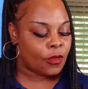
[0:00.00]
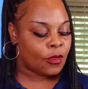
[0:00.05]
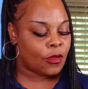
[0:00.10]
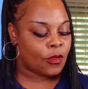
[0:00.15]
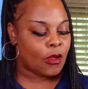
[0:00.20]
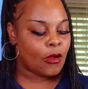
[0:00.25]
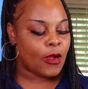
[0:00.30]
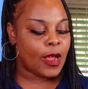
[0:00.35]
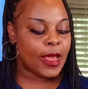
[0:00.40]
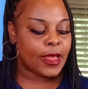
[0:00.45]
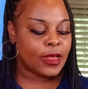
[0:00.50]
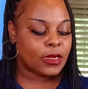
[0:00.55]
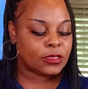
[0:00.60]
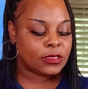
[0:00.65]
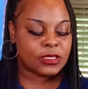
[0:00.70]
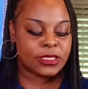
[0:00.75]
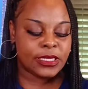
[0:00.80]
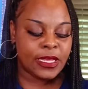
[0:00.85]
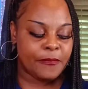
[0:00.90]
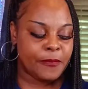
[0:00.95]
All right.
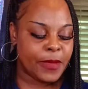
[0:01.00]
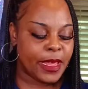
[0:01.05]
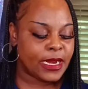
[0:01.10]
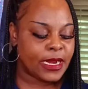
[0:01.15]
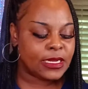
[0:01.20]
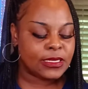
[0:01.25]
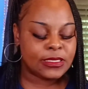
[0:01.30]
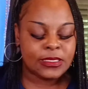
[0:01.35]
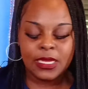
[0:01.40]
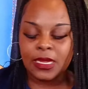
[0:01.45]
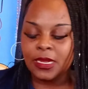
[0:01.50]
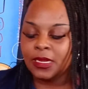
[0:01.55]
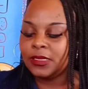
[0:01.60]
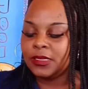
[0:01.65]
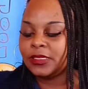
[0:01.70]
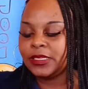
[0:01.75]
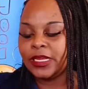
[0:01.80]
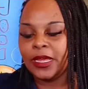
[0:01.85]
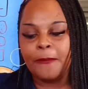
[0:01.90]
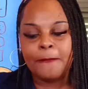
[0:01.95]
Ten minutes.
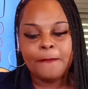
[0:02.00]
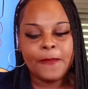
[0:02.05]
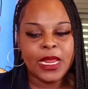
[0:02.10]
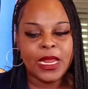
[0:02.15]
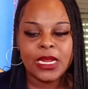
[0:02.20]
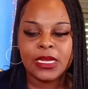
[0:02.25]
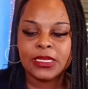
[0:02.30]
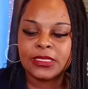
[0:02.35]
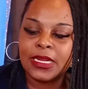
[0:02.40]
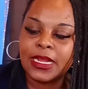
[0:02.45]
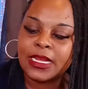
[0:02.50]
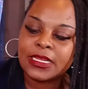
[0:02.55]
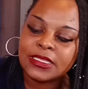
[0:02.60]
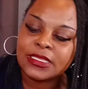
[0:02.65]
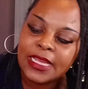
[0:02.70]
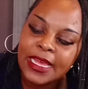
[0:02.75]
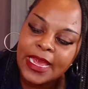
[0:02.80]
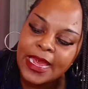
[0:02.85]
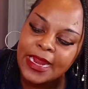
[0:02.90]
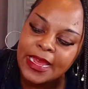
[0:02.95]
Ten minutes. Let's
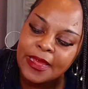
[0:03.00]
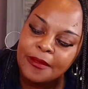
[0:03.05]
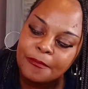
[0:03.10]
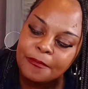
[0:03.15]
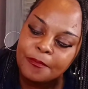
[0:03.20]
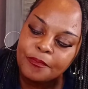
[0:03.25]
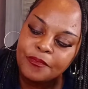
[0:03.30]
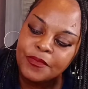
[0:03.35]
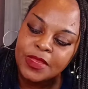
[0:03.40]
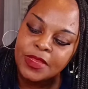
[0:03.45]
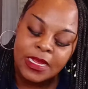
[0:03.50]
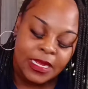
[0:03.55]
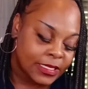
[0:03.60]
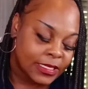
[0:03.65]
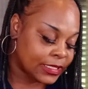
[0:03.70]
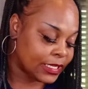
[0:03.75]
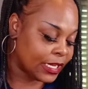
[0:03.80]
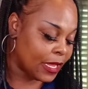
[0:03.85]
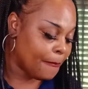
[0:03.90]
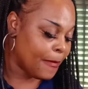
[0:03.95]
get it.
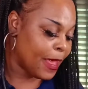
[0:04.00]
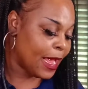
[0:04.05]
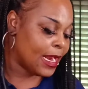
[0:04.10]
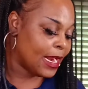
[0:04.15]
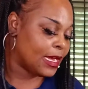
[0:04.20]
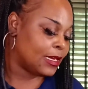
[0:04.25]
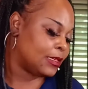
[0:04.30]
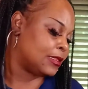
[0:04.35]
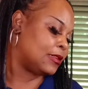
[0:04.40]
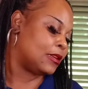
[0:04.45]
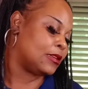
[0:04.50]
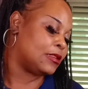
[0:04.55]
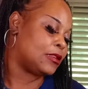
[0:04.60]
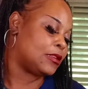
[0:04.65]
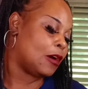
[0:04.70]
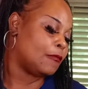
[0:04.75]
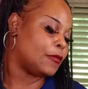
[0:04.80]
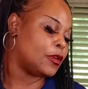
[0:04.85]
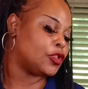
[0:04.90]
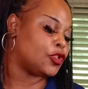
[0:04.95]
Ten minutes.
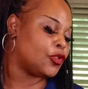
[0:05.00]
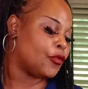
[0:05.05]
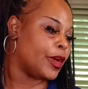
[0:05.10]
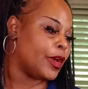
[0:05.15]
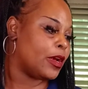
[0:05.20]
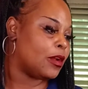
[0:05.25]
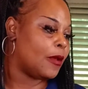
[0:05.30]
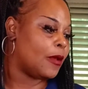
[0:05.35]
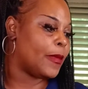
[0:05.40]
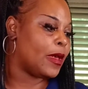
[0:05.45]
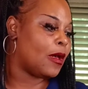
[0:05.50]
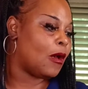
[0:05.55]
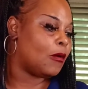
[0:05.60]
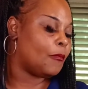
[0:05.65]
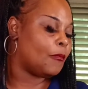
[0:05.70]
Something to drink. Let me go and